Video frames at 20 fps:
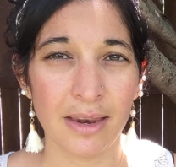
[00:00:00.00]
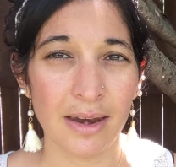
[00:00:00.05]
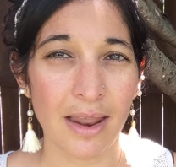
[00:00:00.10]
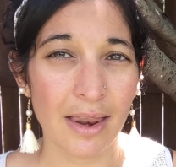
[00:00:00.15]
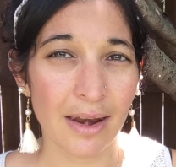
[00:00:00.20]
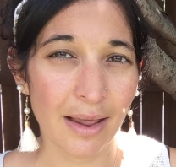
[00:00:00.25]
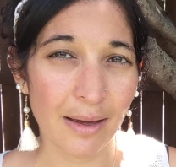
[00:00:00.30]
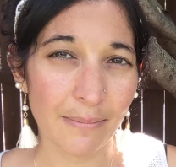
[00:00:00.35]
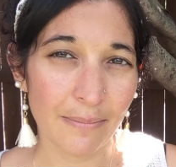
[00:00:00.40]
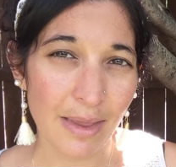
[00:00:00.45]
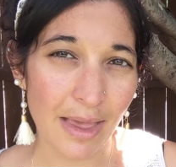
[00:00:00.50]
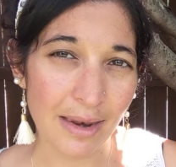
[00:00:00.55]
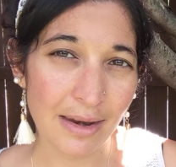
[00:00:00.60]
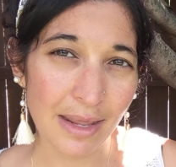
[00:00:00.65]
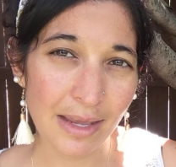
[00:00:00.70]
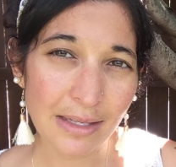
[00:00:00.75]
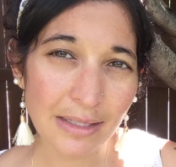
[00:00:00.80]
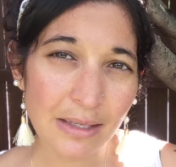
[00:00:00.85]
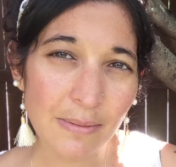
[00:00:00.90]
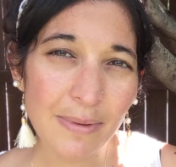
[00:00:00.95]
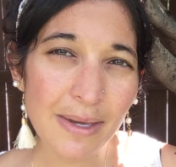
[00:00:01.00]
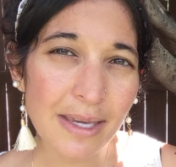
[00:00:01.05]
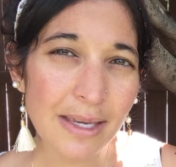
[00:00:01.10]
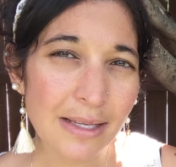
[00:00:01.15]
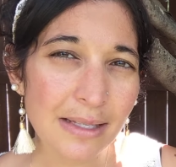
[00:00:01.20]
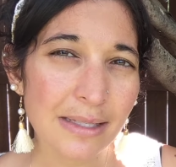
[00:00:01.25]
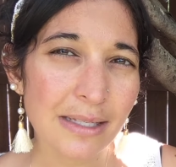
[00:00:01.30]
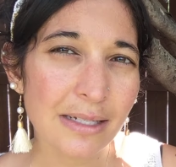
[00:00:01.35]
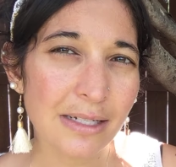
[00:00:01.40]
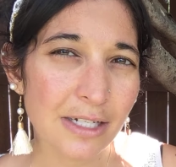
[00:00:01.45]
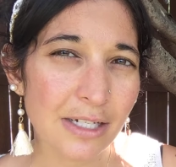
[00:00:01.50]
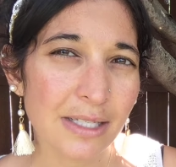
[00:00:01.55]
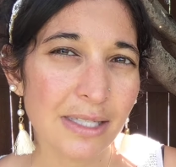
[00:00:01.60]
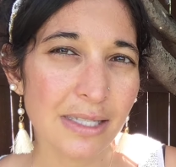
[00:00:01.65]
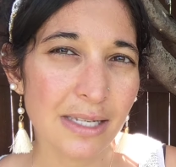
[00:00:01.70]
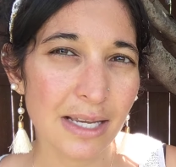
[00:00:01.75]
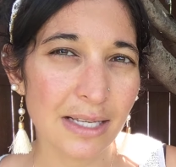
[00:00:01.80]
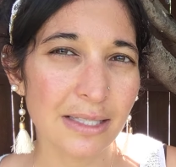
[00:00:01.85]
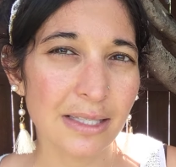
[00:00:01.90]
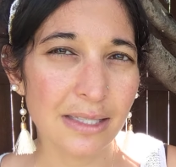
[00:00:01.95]
and intimate isn't just
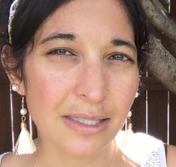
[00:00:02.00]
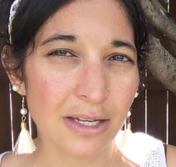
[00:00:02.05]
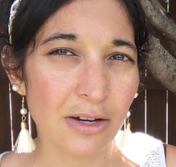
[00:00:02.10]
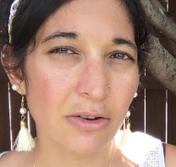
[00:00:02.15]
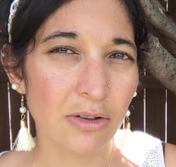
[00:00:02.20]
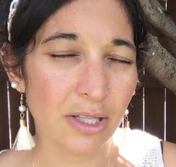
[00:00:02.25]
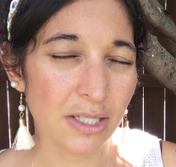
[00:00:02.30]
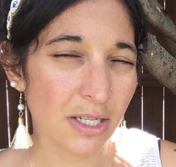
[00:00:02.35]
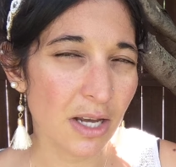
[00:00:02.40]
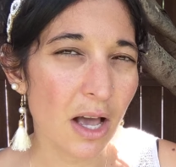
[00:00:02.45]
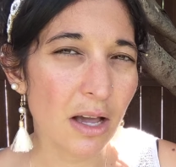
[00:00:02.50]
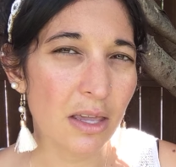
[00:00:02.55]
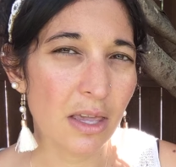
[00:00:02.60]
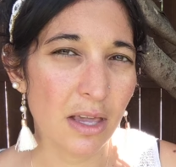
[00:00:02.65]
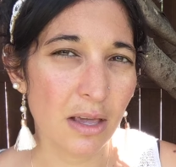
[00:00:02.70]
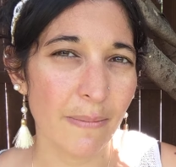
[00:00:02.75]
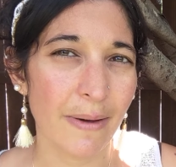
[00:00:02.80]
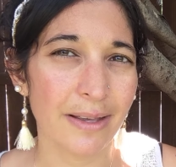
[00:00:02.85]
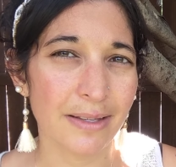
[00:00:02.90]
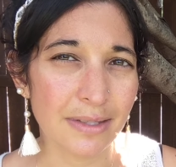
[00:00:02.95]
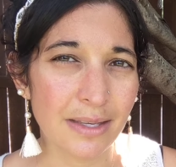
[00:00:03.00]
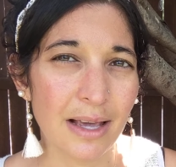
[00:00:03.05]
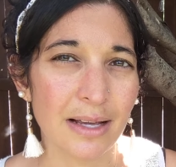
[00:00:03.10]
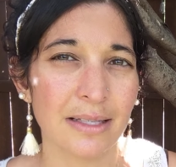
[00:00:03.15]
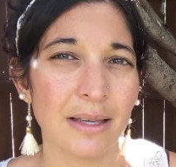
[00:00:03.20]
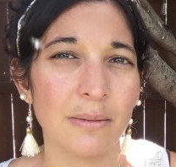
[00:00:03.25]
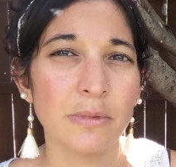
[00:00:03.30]
necessarily talking about sex.